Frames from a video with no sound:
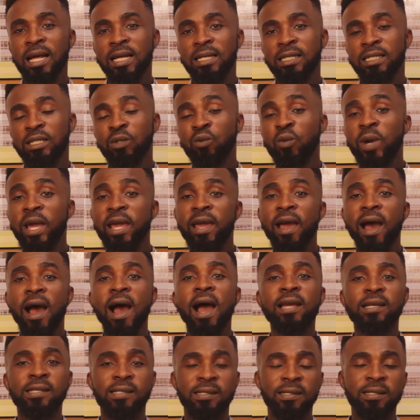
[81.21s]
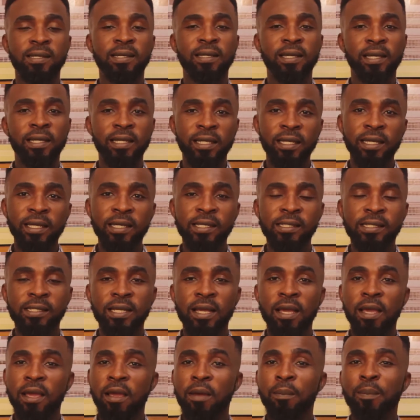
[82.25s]
the way I see it is
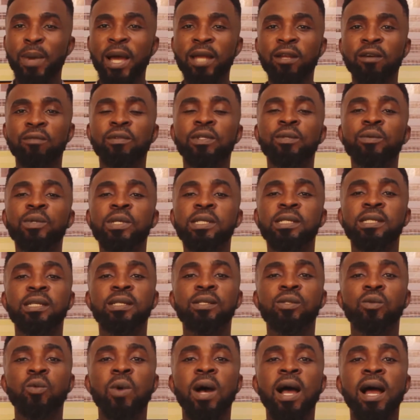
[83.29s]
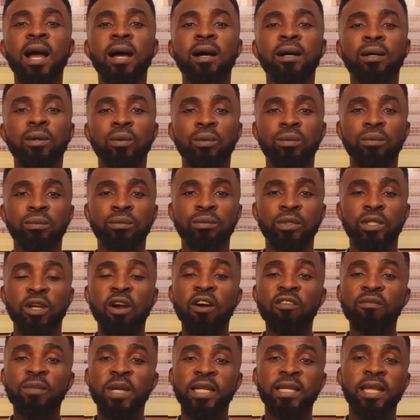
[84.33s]
part of the reasons why
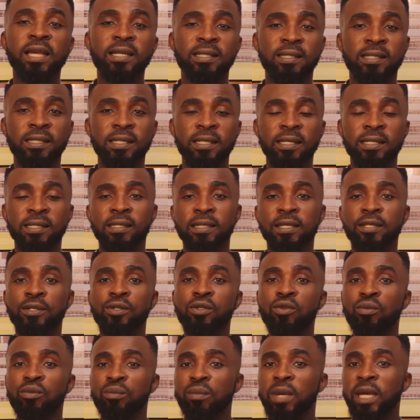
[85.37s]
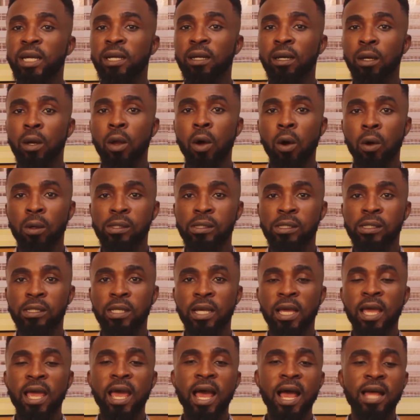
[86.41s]
government exists is to make laws.
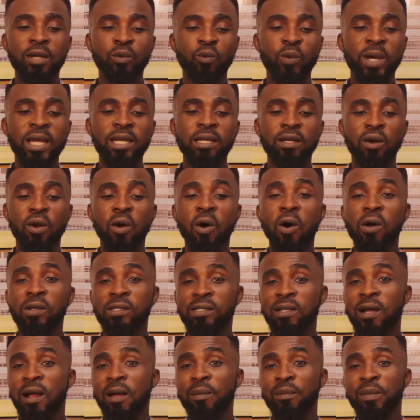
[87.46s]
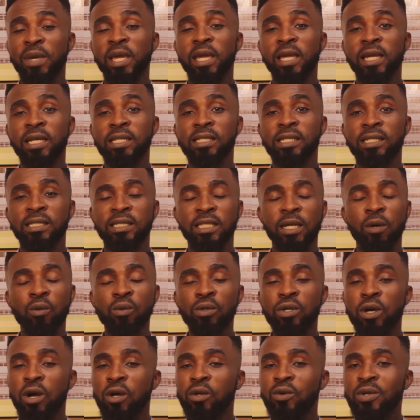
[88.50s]
And when laws are made, there would
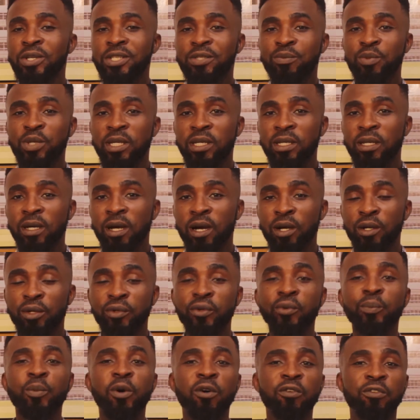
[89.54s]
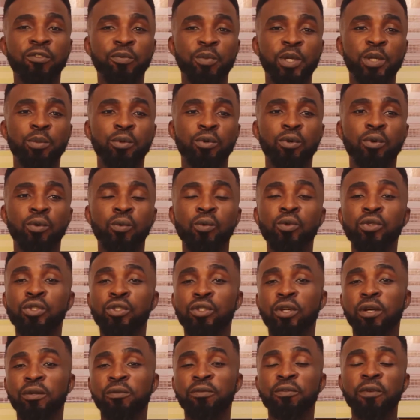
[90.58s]
always be a group of people who would
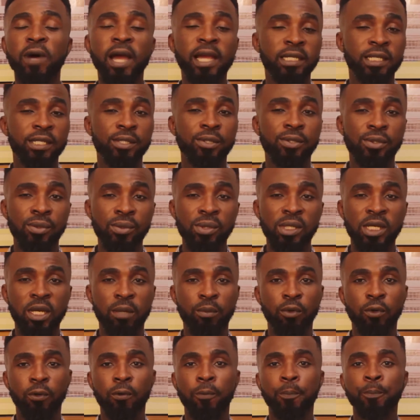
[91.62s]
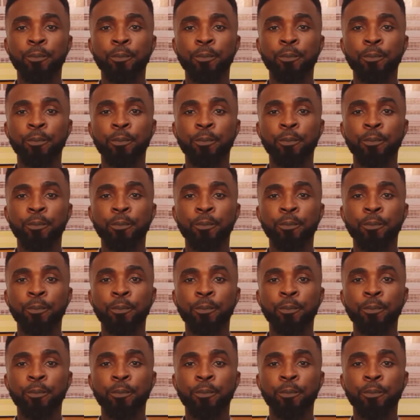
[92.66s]
not find it suitable.